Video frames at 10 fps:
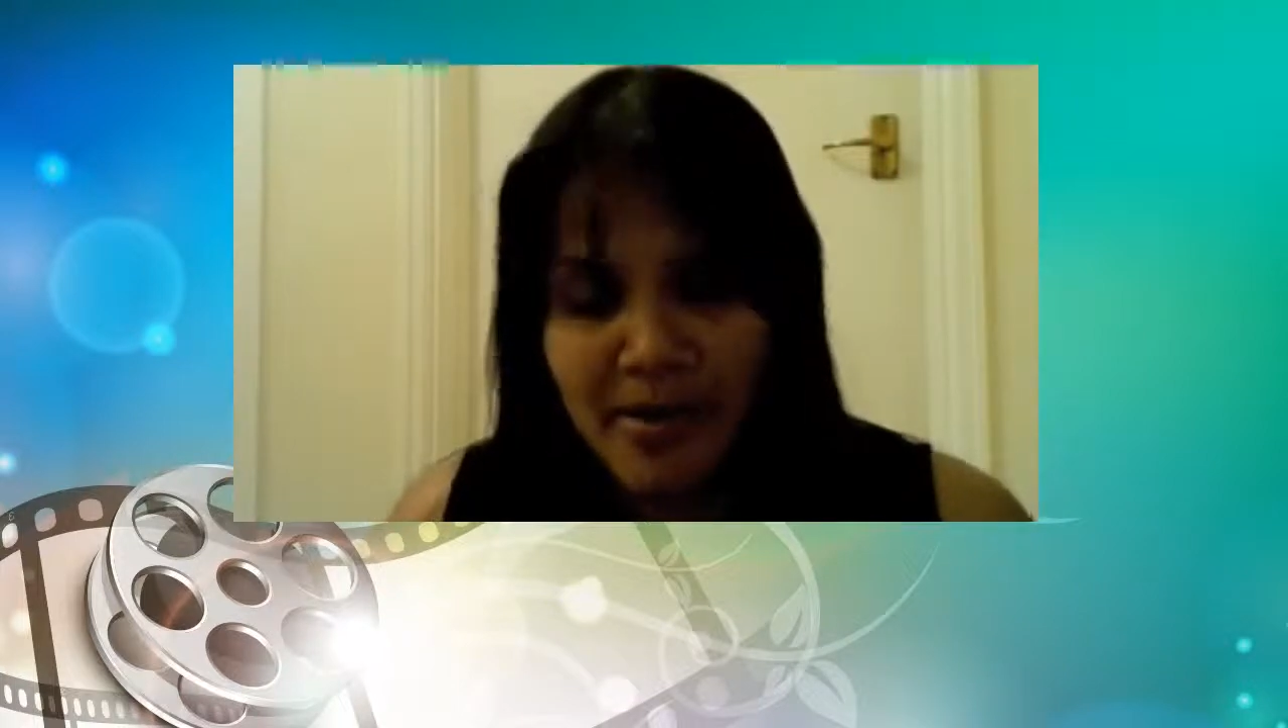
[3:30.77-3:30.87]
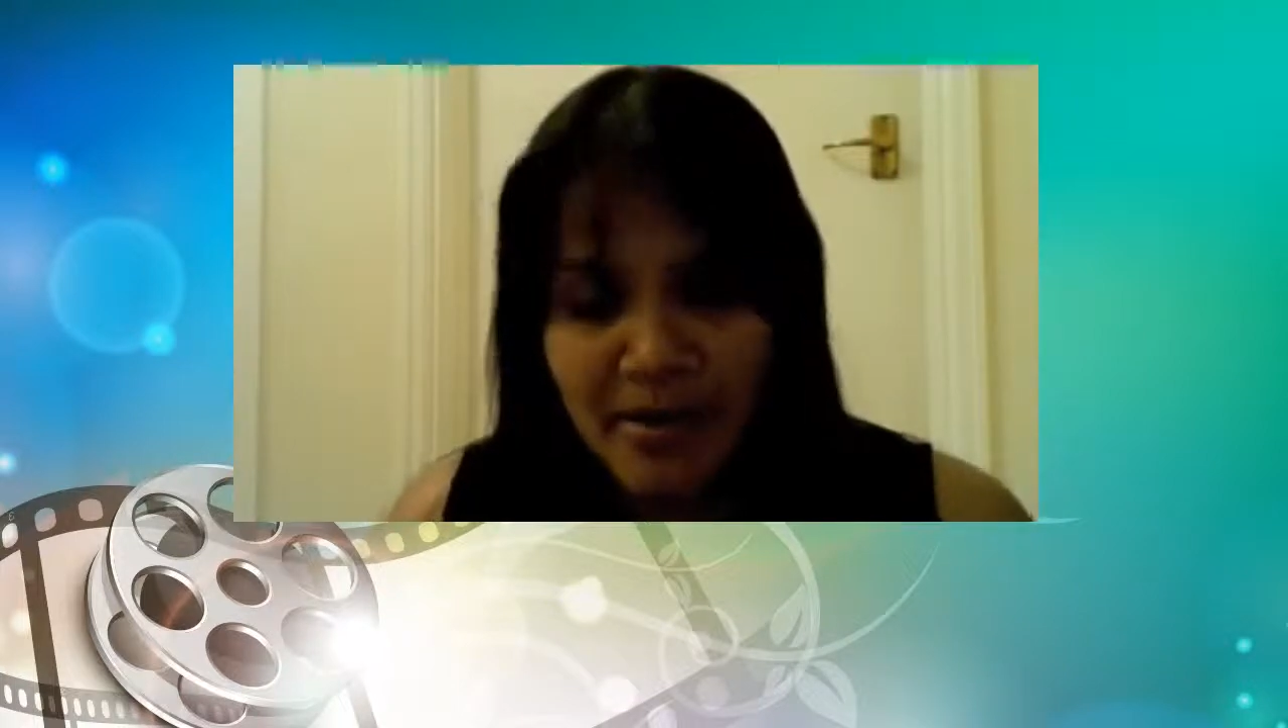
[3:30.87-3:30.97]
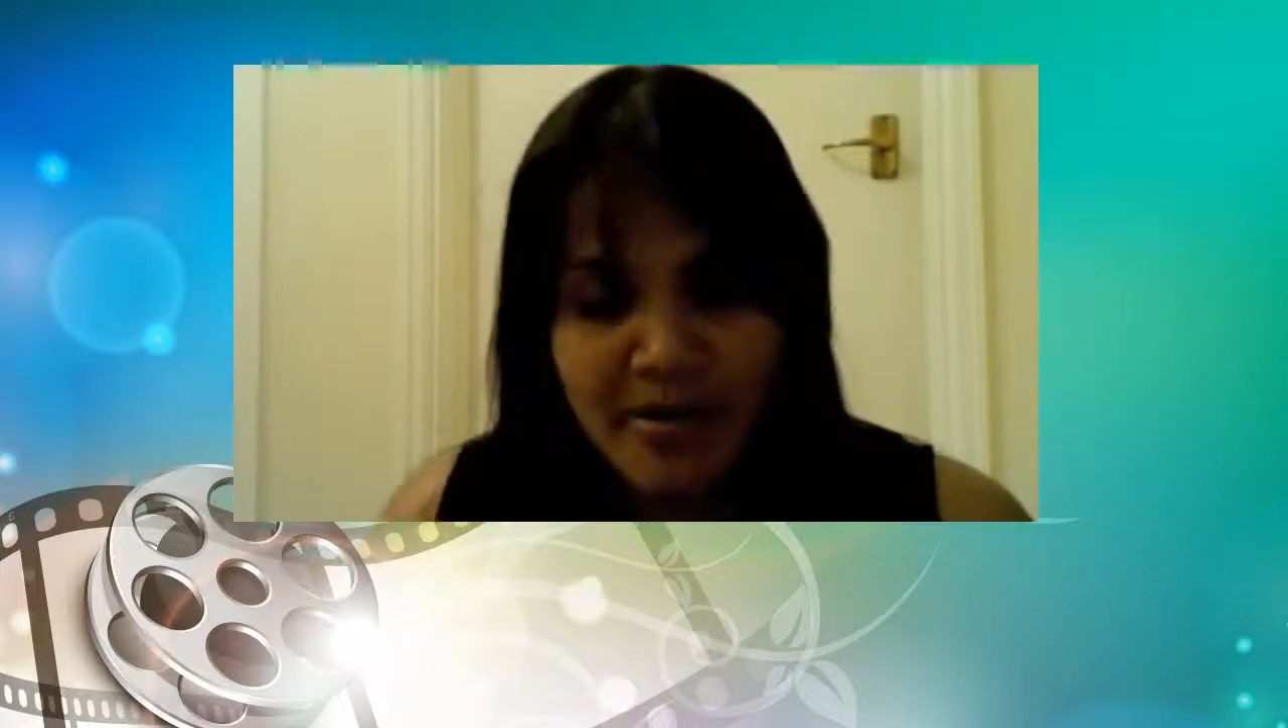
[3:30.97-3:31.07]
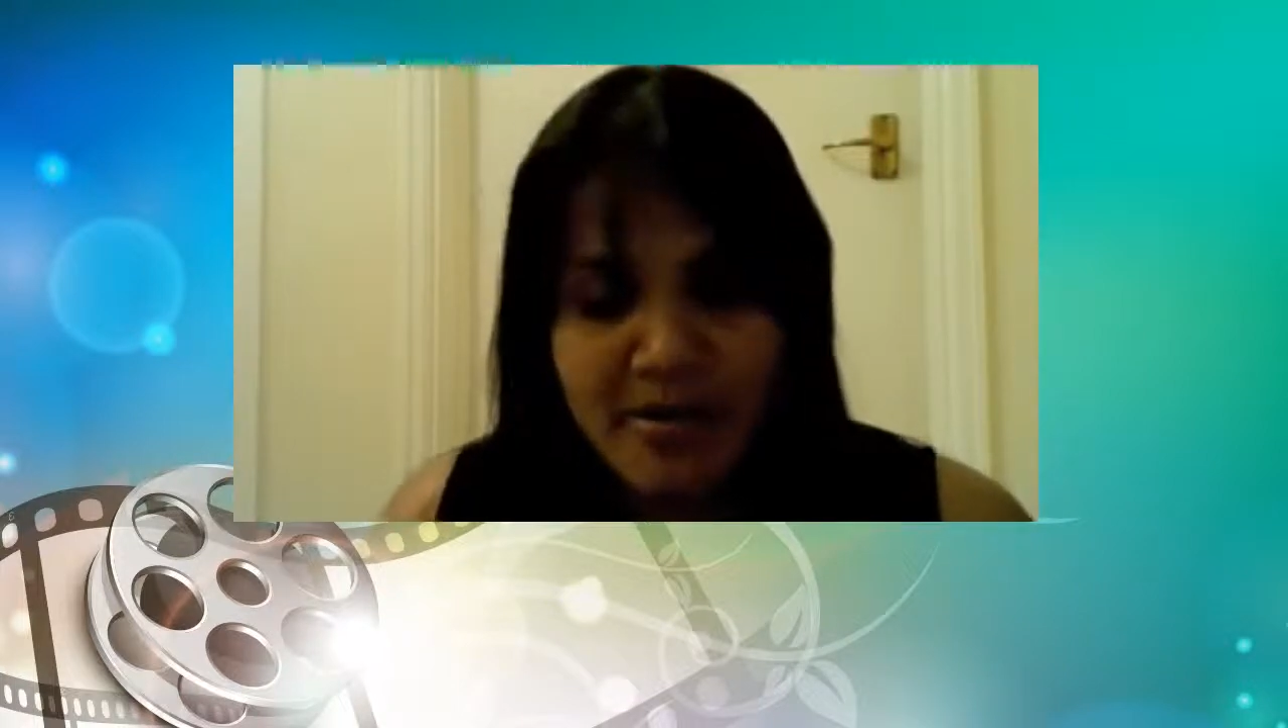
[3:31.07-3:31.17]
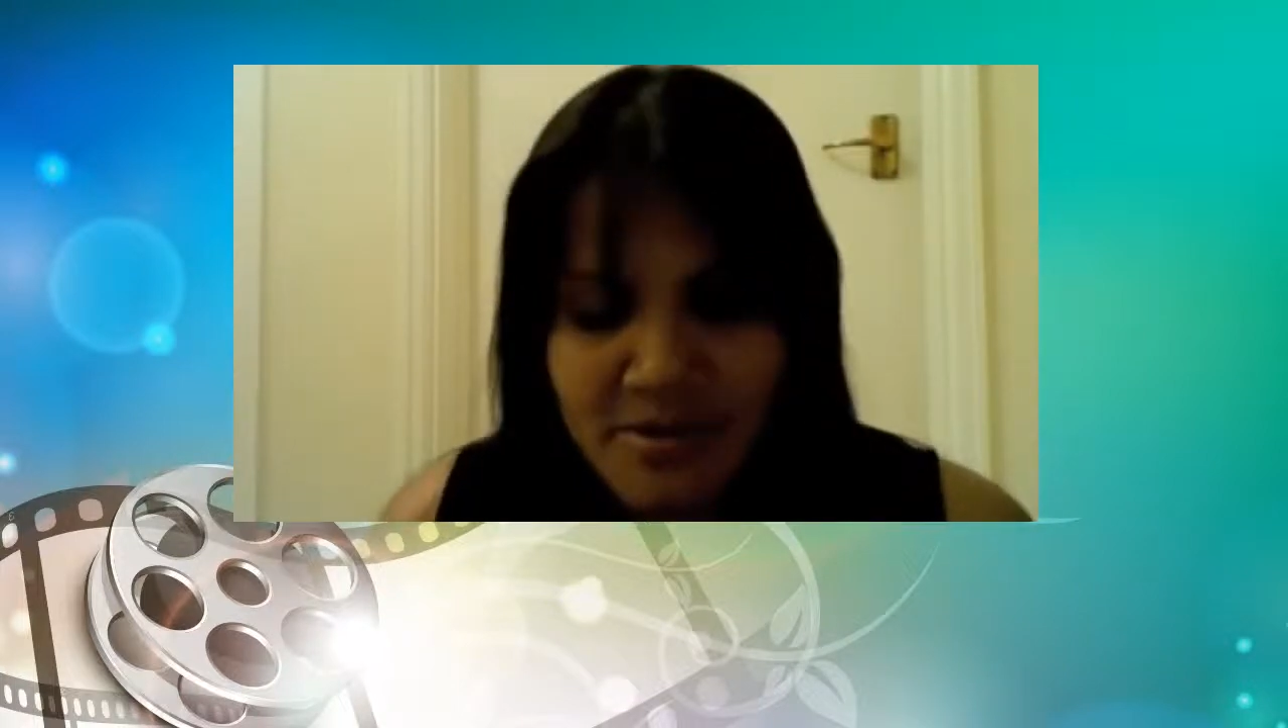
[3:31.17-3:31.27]
but I
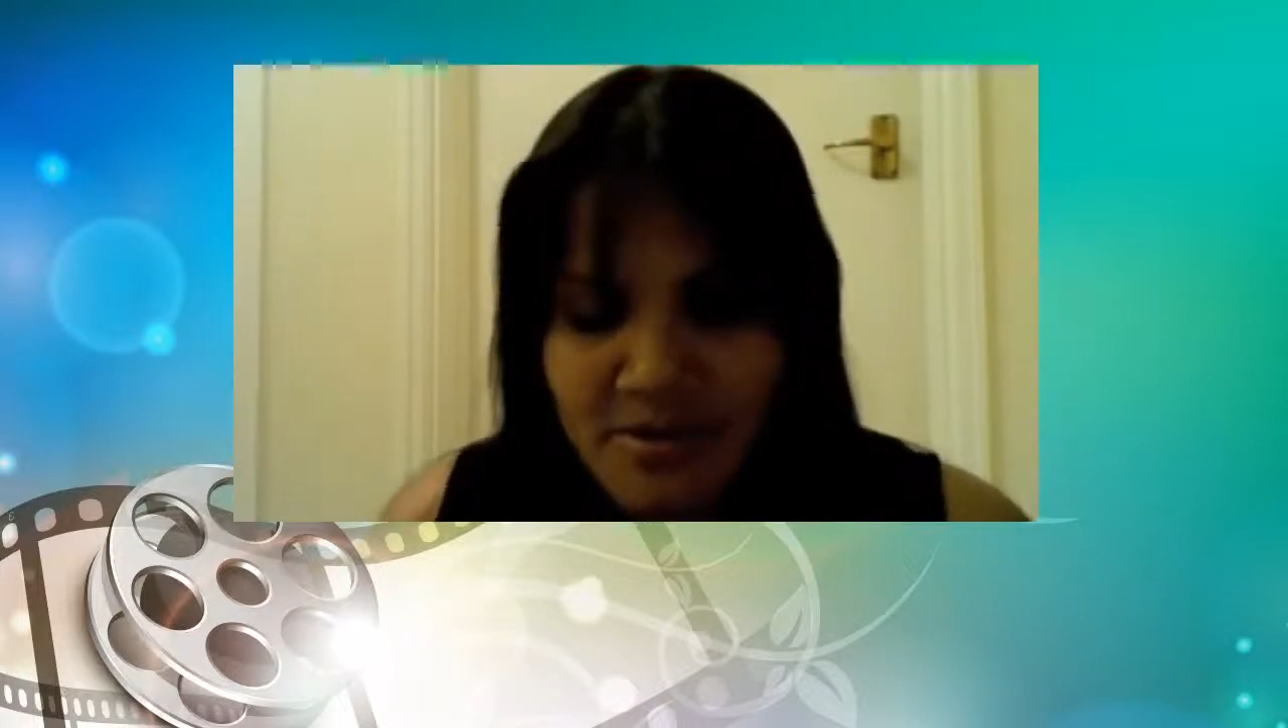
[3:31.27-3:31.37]
can't